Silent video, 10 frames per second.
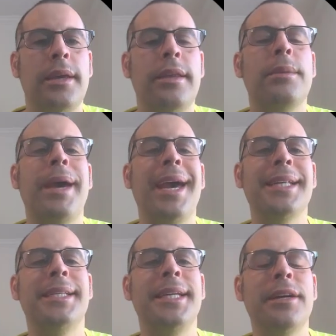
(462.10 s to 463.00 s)
In the
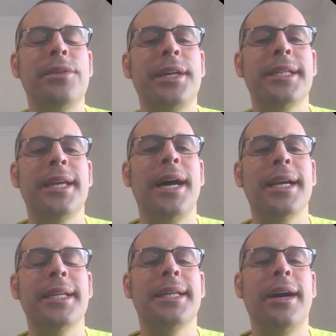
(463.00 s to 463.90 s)
past year, this
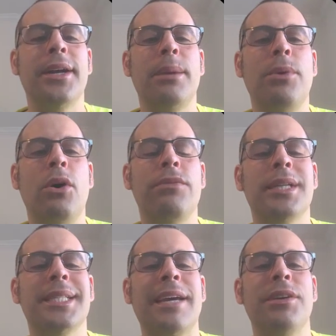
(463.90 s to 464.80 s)
stock has gone up
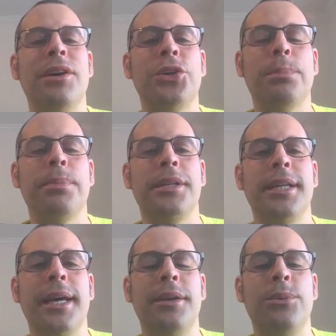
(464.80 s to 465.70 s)
over
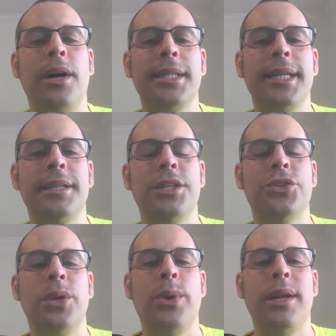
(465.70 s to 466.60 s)
700%, whilst the
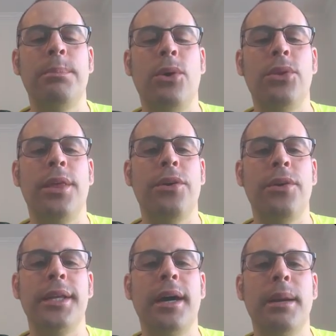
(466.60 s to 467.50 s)
industry went up only
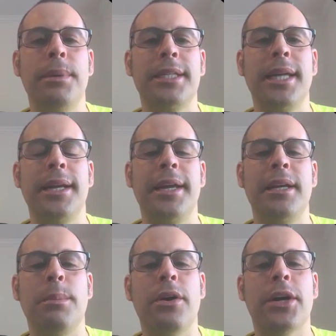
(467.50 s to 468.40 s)
39%
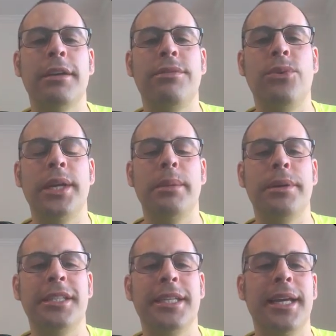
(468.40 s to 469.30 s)
and the market
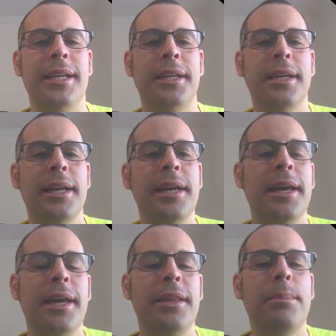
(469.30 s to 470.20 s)
40%.
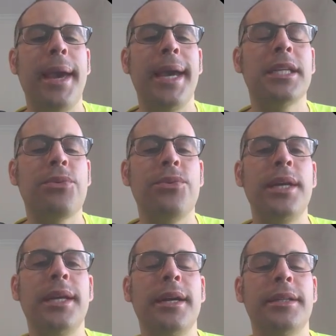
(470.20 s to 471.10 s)
In the past
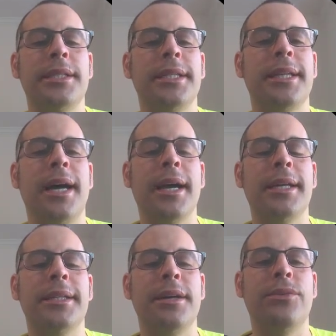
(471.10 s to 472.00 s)
3 years, this
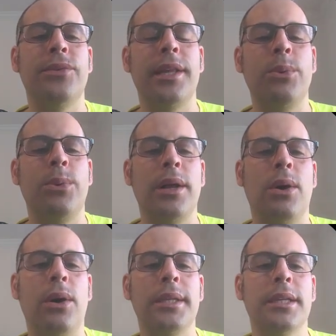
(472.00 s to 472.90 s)
stock has done really
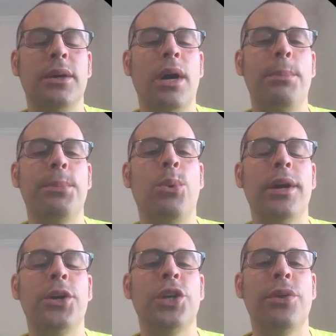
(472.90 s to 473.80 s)
well also, up
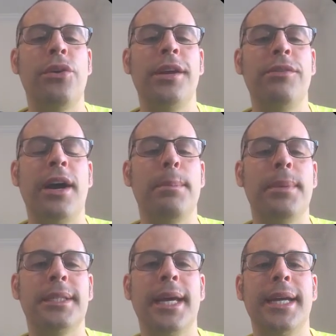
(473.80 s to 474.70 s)

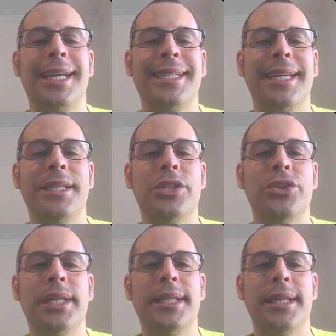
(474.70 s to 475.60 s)
135%, its
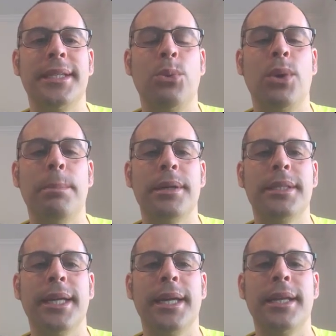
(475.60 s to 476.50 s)
industry
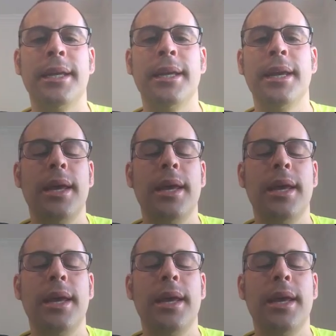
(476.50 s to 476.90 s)
61%,